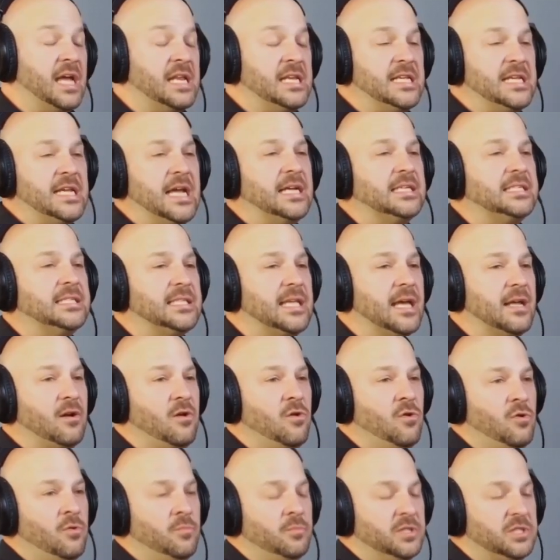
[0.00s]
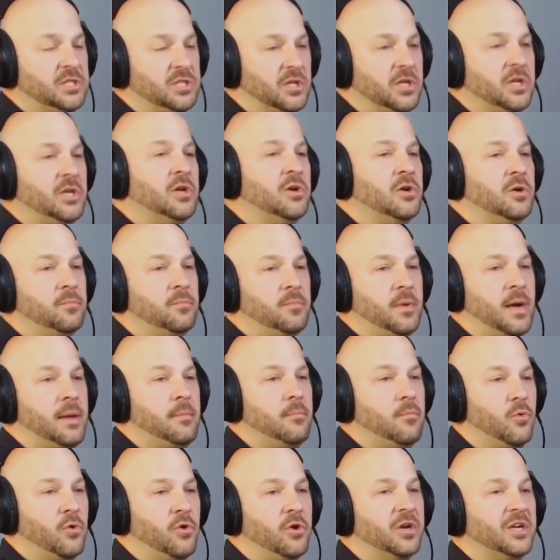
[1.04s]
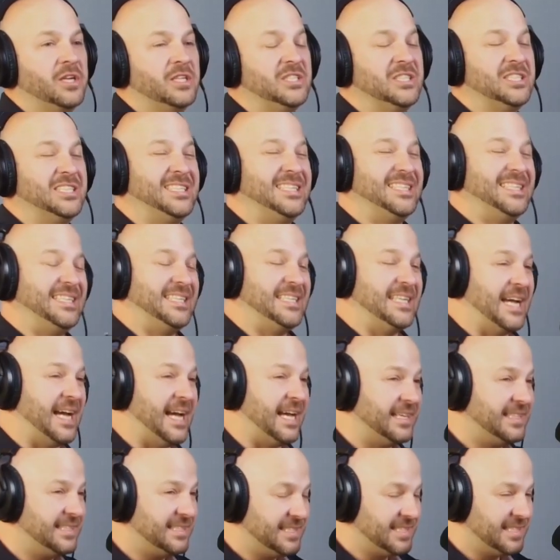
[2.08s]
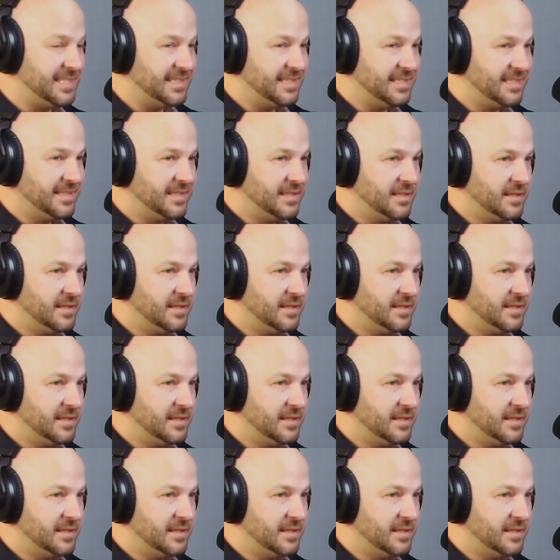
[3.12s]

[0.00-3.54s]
And yes, that home is secured by mortgage debt,